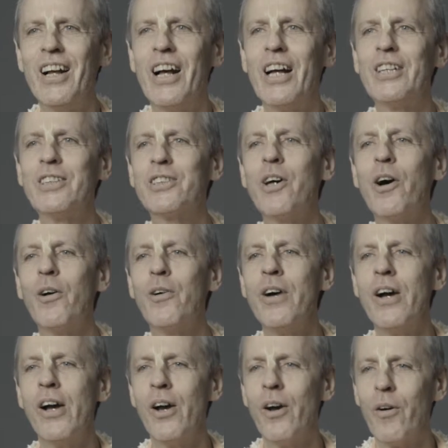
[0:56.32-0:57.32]
And so
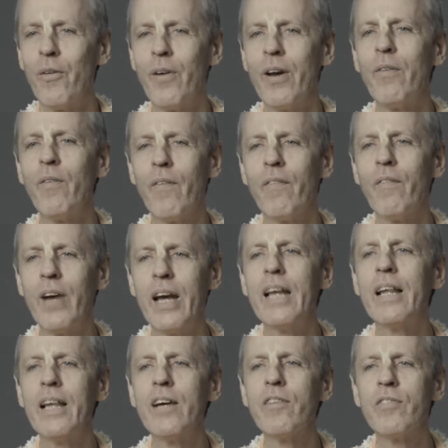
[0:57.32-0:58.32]
we
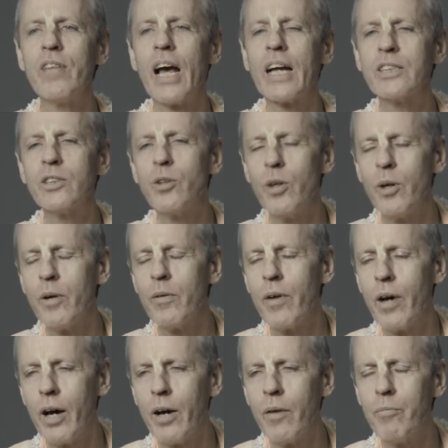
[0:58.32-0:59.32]
live next to
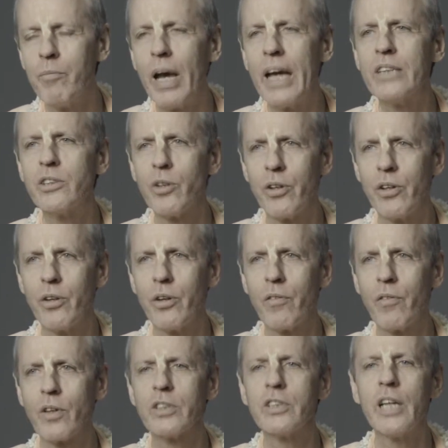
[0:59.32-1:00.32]
a major
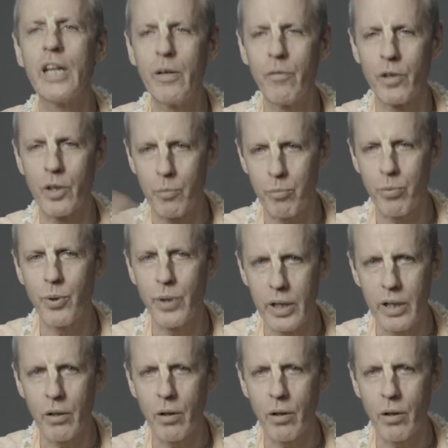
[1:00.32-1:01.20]
university with a pretty